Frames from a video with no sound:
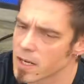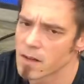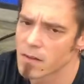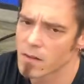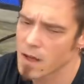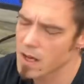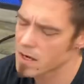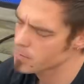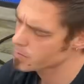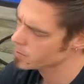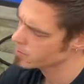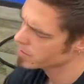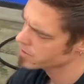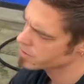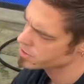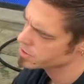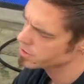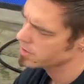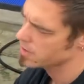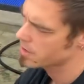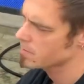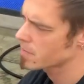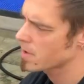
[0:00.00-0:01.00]
lot of
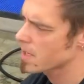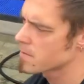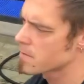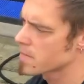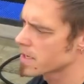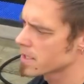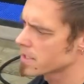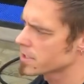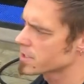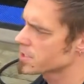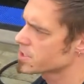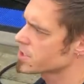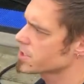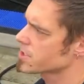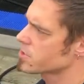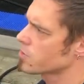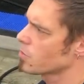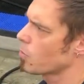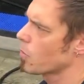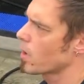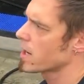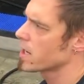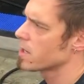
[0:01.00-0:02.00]
pressure on my mitt. It's just
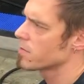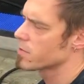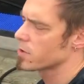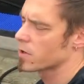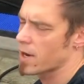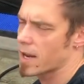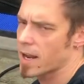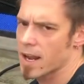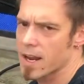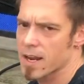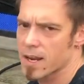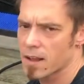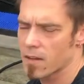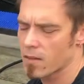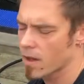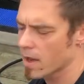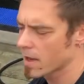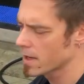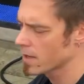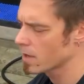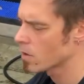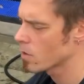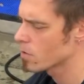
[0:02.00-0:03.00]
the weight of your hand
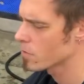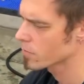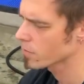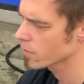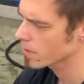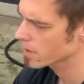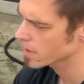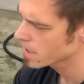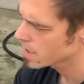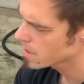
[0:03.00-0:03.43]
gliding over it.